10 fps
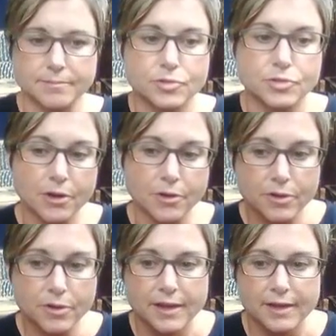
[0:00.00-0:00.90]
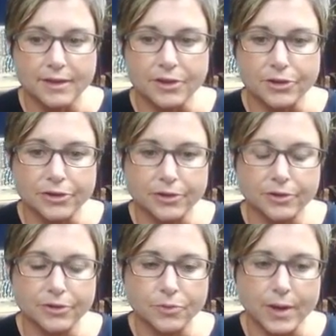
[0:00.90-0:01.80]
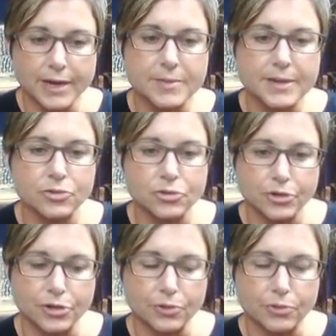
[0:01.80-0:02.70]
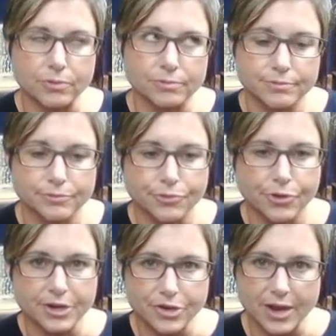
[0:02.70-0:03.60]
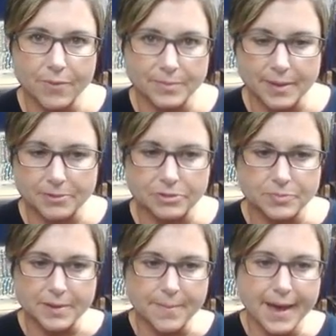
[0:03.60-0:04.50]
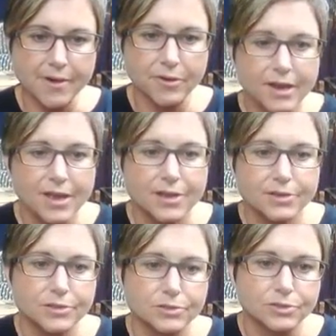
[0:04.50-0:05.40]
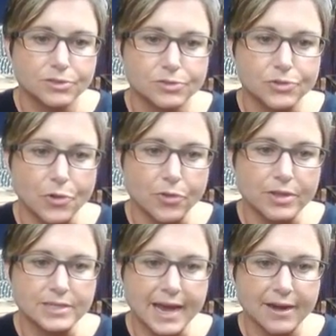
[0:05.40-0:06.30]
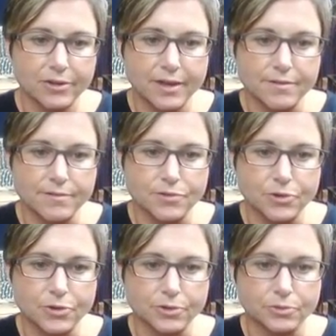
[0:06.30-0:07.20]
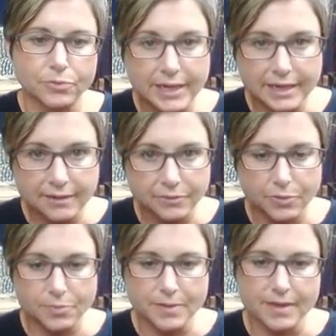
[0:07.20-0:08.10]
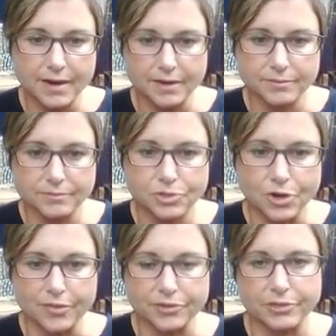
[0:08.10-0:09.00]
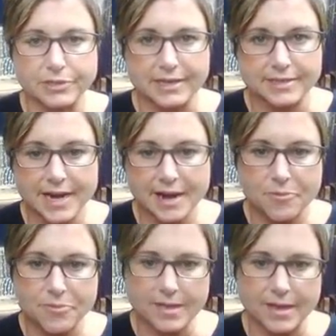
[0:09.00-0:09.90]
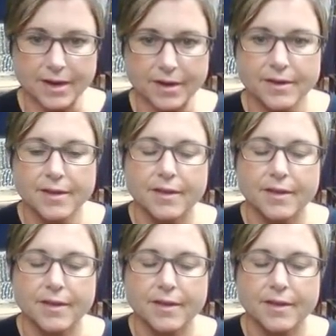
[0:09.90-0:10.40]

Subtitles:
So you're wanting to make sure you reiterate what the paper's been about. So the title of your reading will be there. Your author's last name will be there.